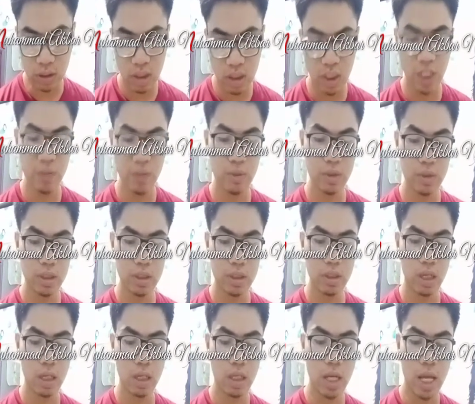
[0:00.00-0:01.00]
Even
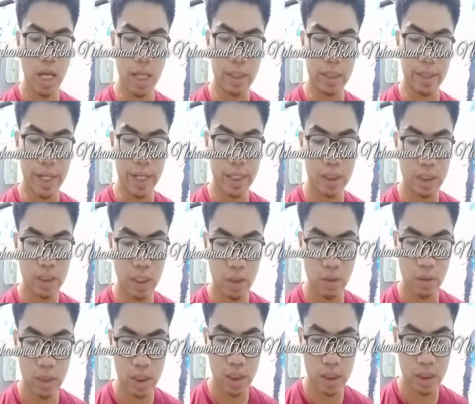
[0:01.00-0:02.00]
though these
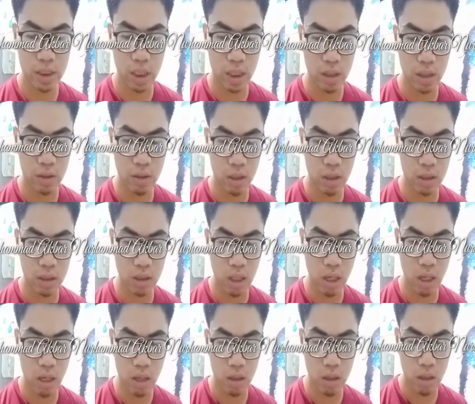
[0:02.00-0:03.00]
theories are not
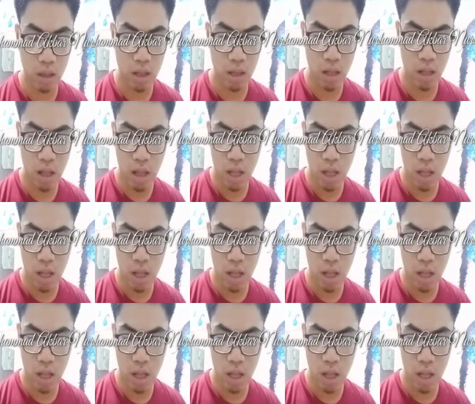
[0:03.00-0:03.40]
all